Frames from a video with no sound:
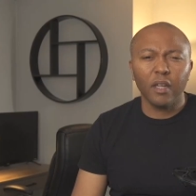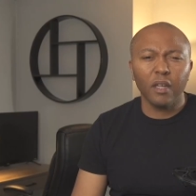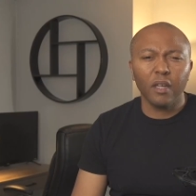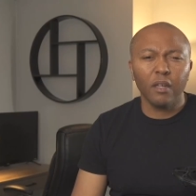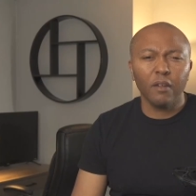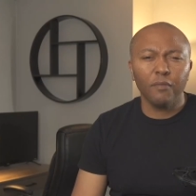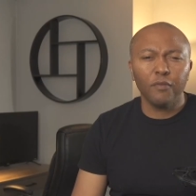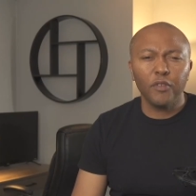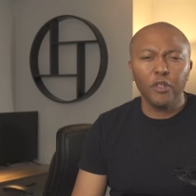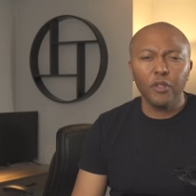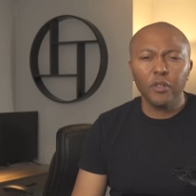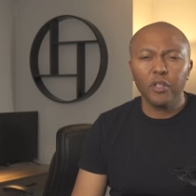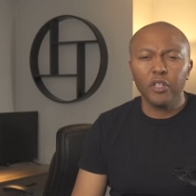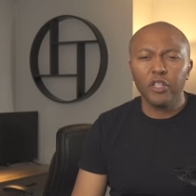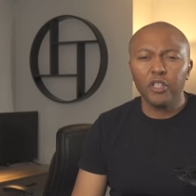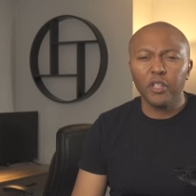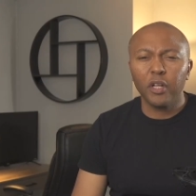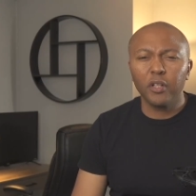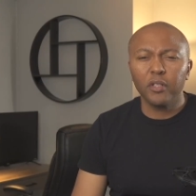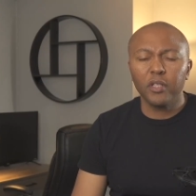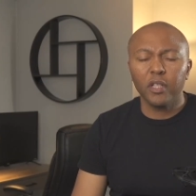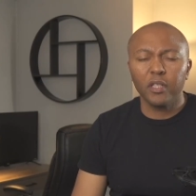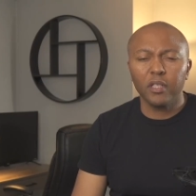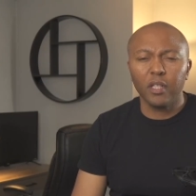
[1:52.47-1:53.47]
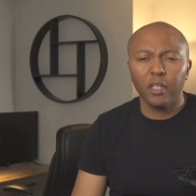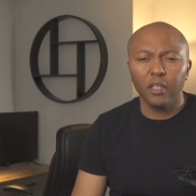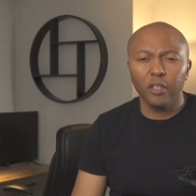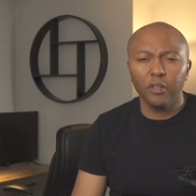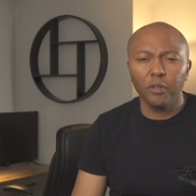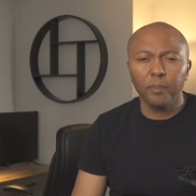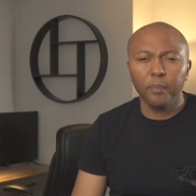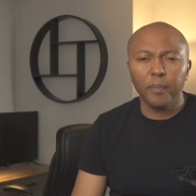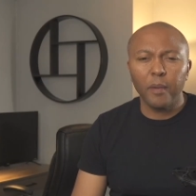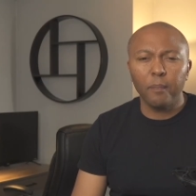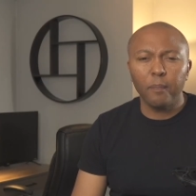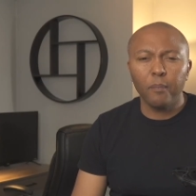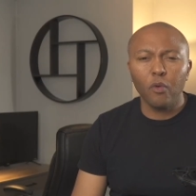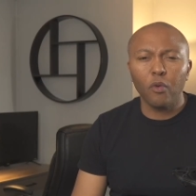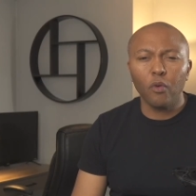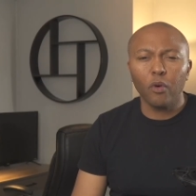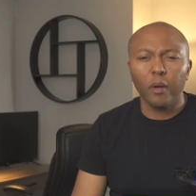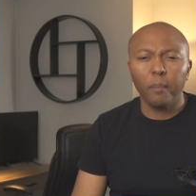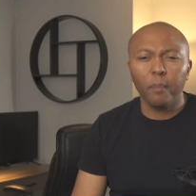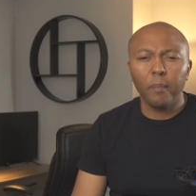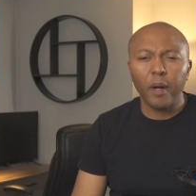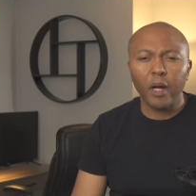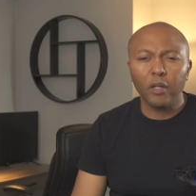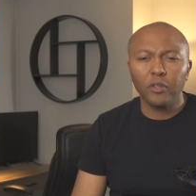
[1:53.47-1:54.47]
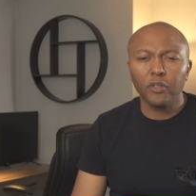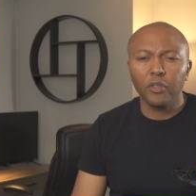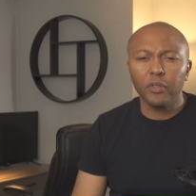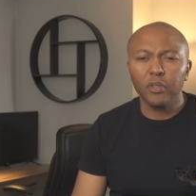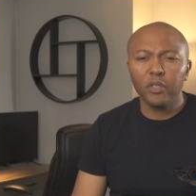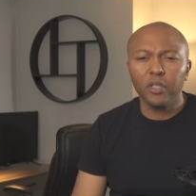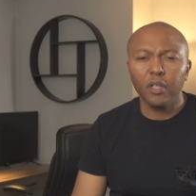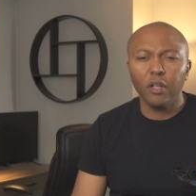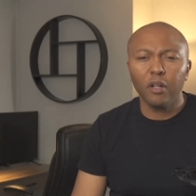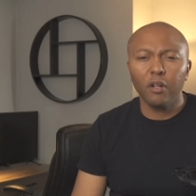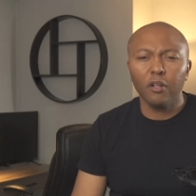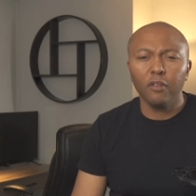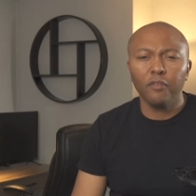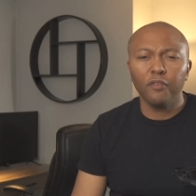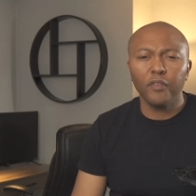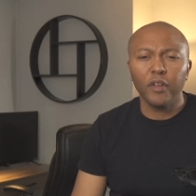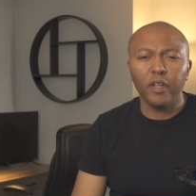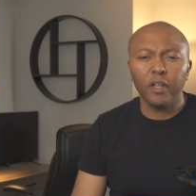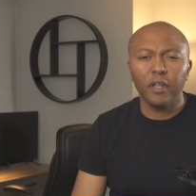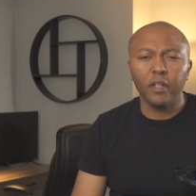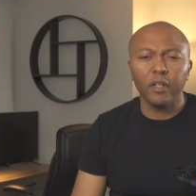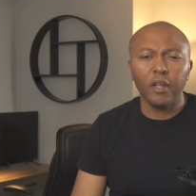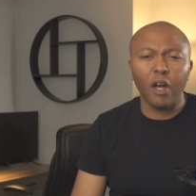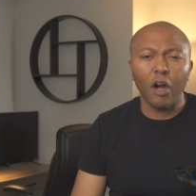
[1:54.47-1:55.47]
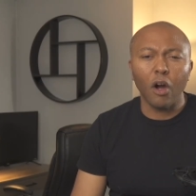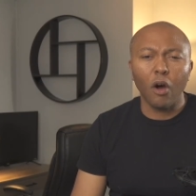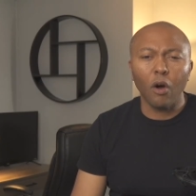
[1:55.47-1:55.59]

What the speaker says: if you could share just a little bit more about yourself and